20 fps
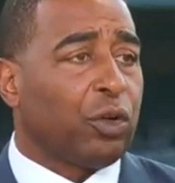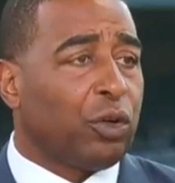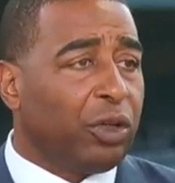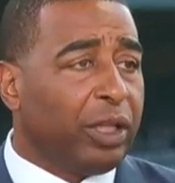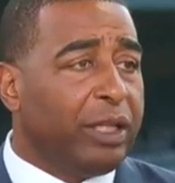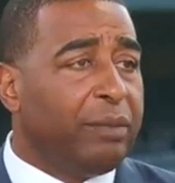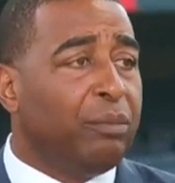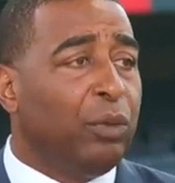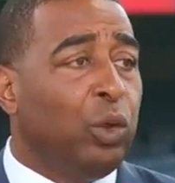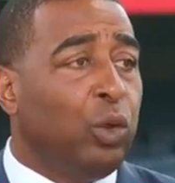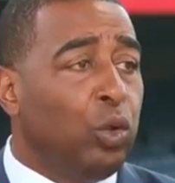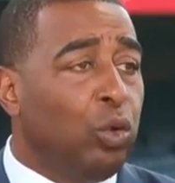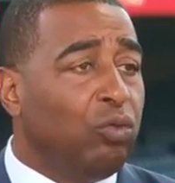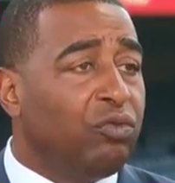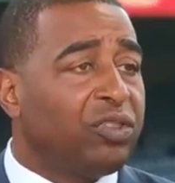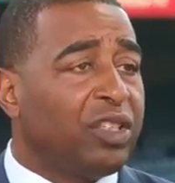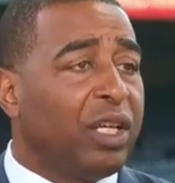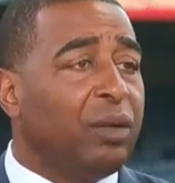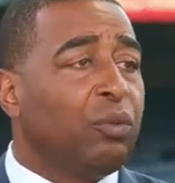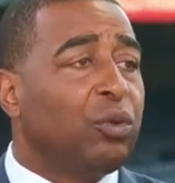early
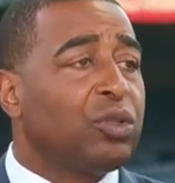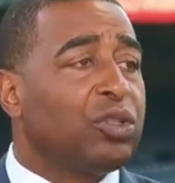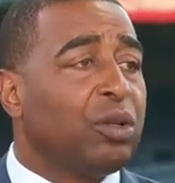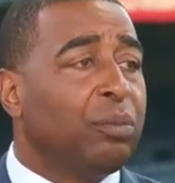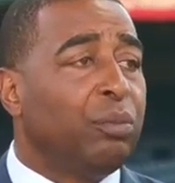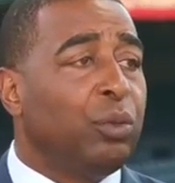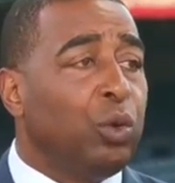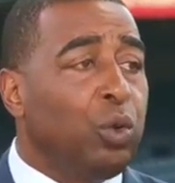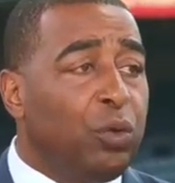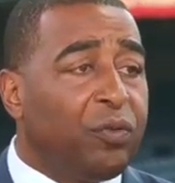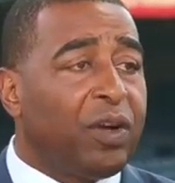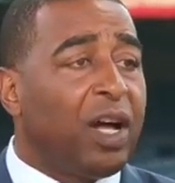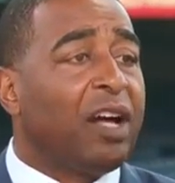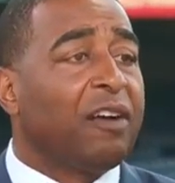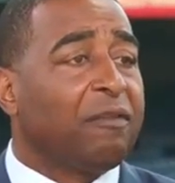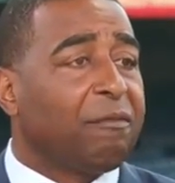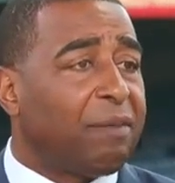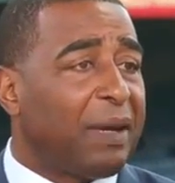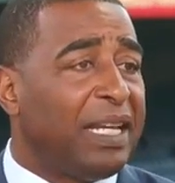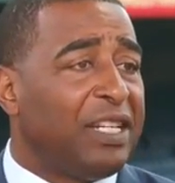moves, it was a move
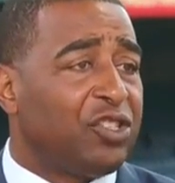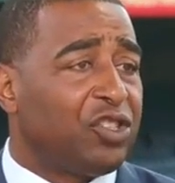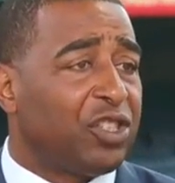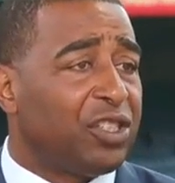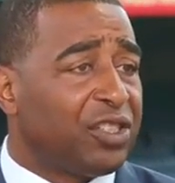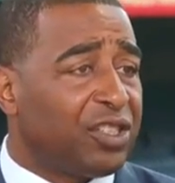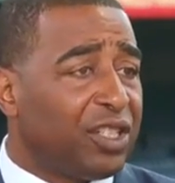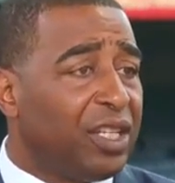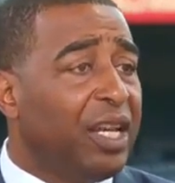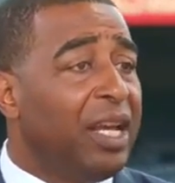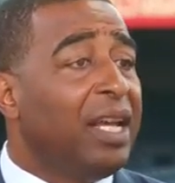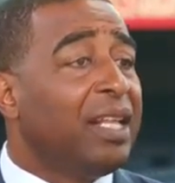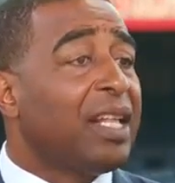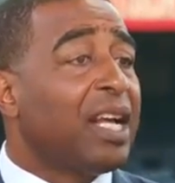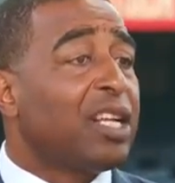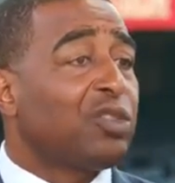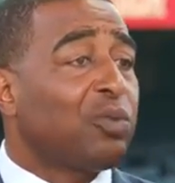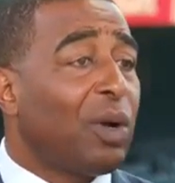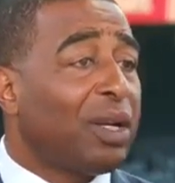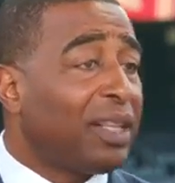of patience.
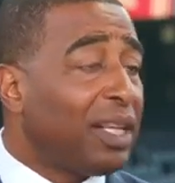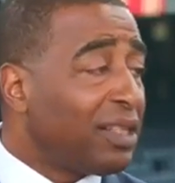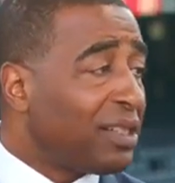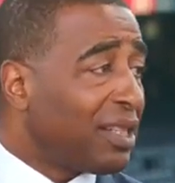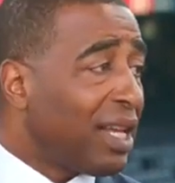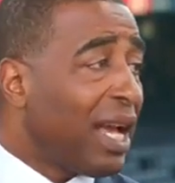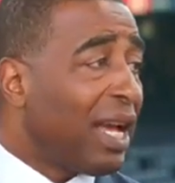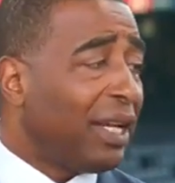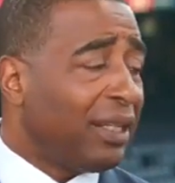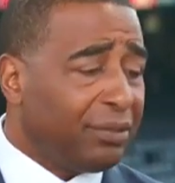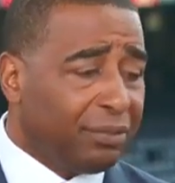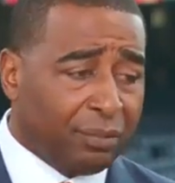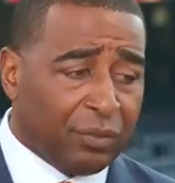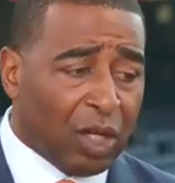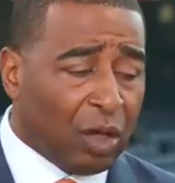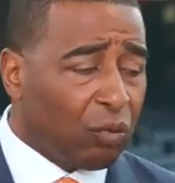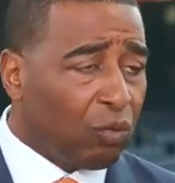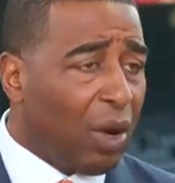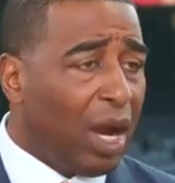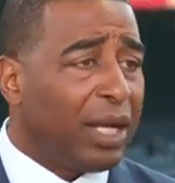That's why they signed
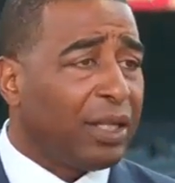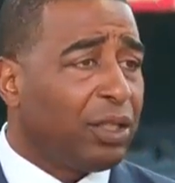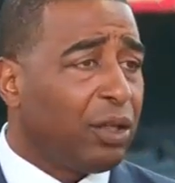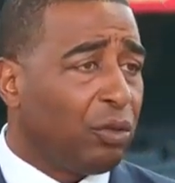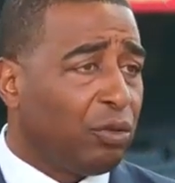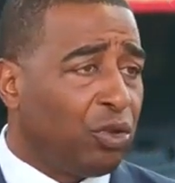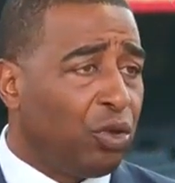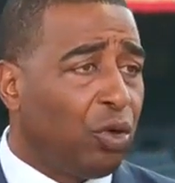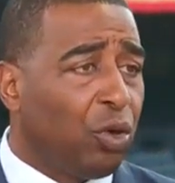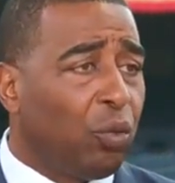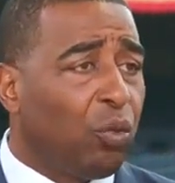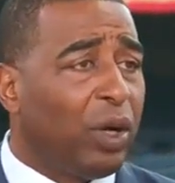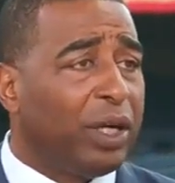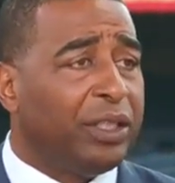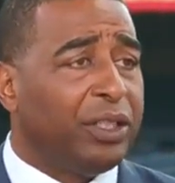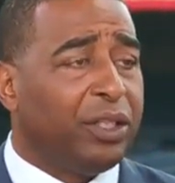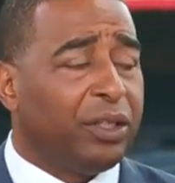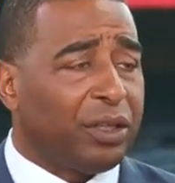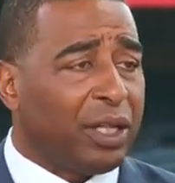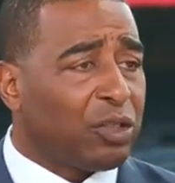Rondo to a
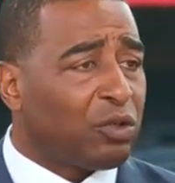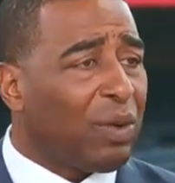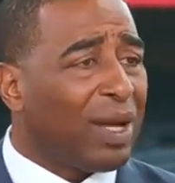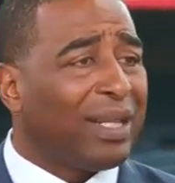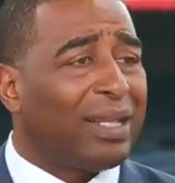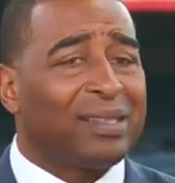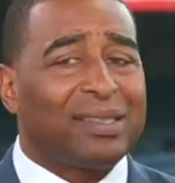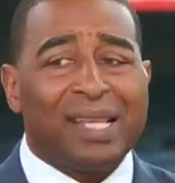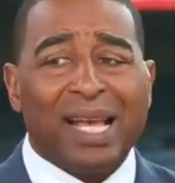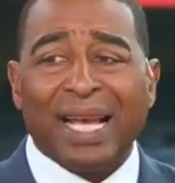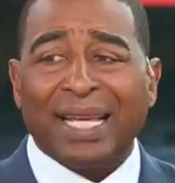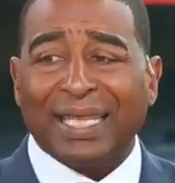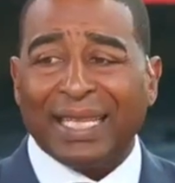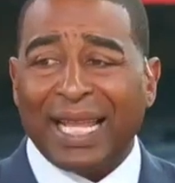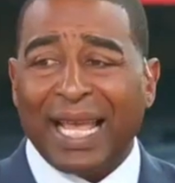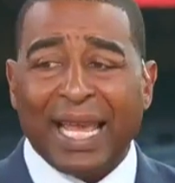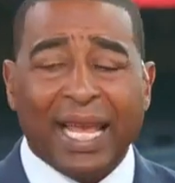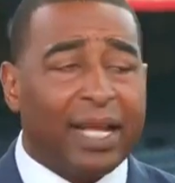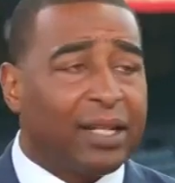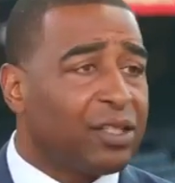1 year. That's why they signed
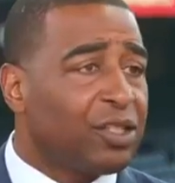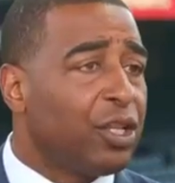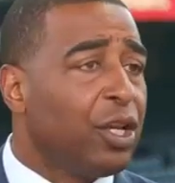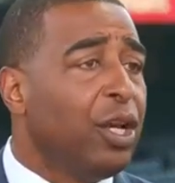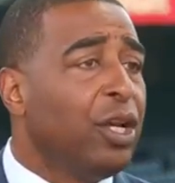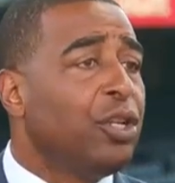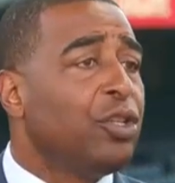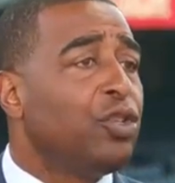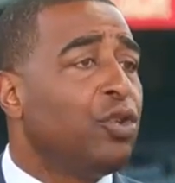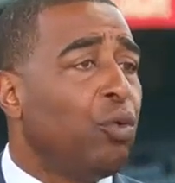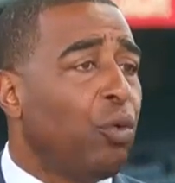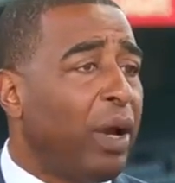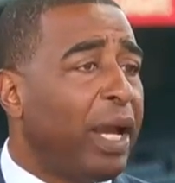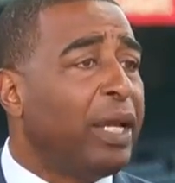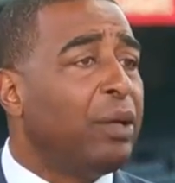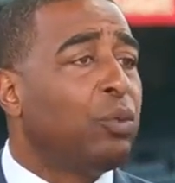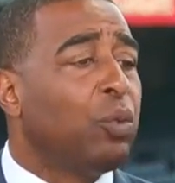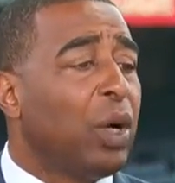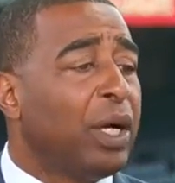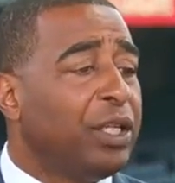Lance to
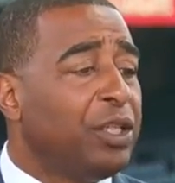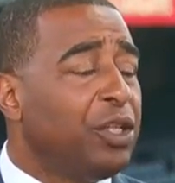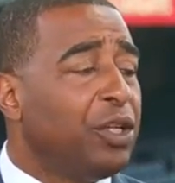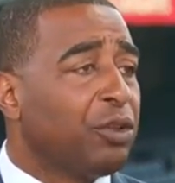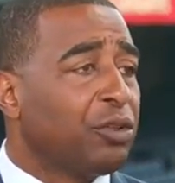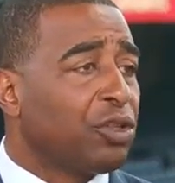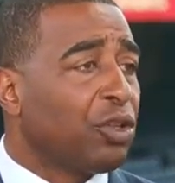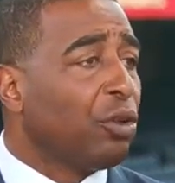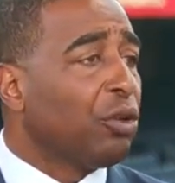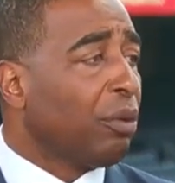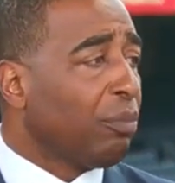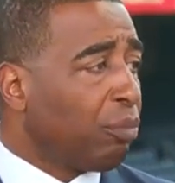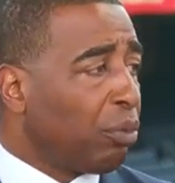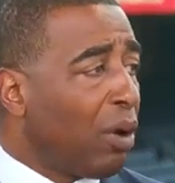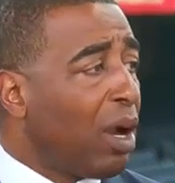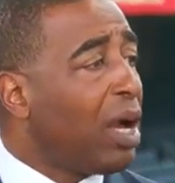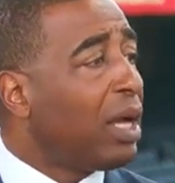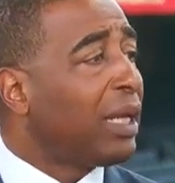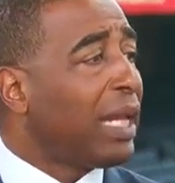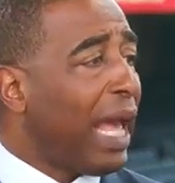a 1 year. So
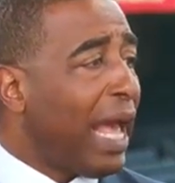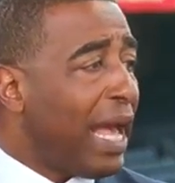LeBron